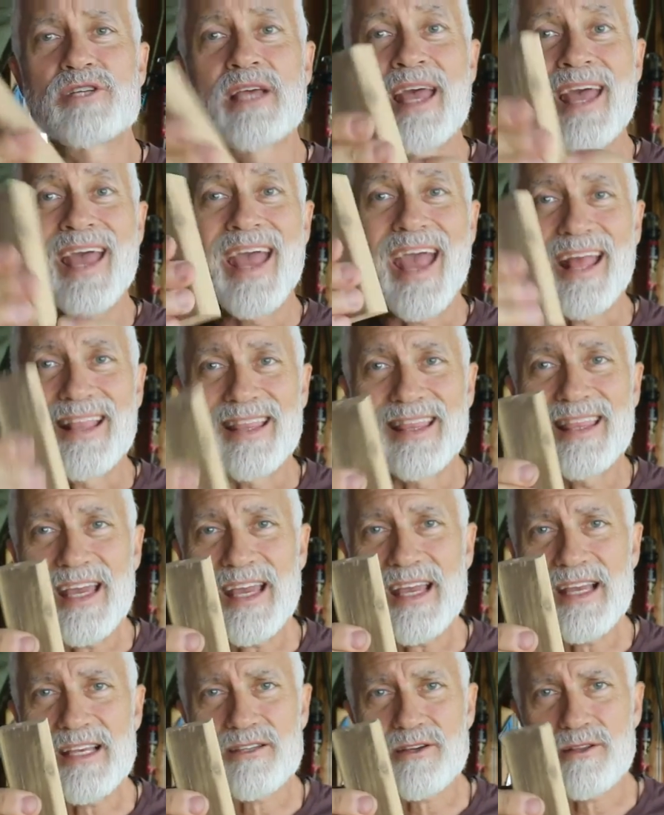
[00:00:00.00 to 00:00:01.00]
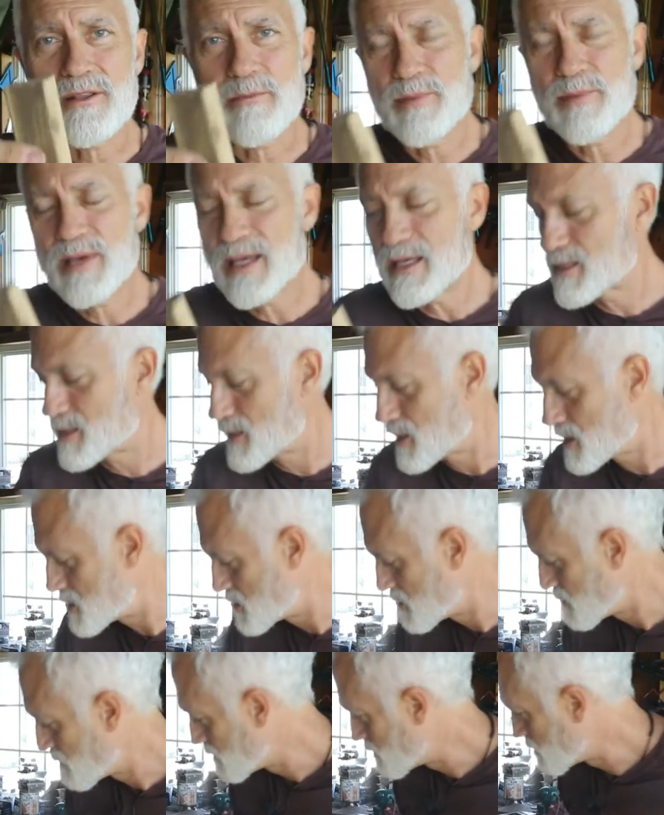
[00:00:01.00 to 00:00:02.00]
the edges. And these are the
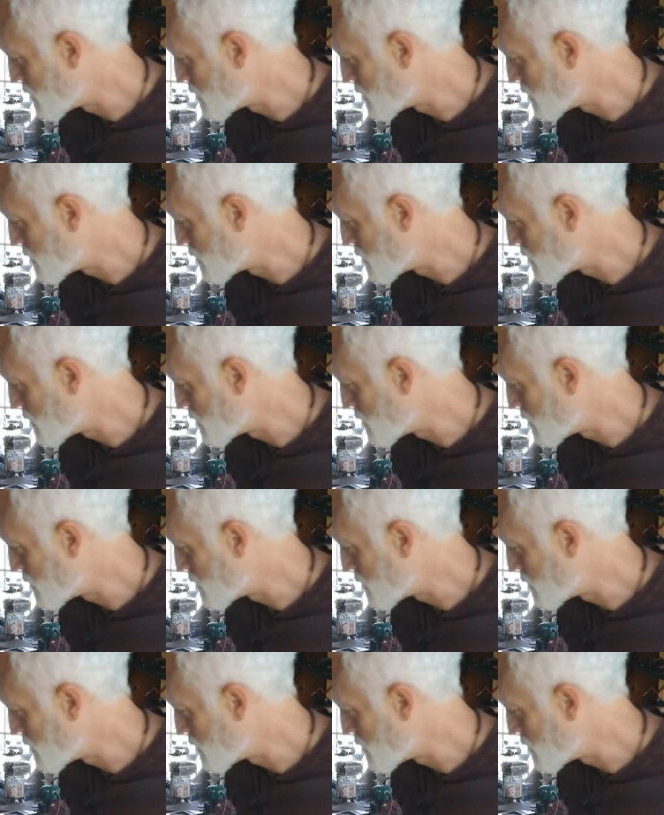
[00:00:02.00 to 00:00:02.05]
pieces,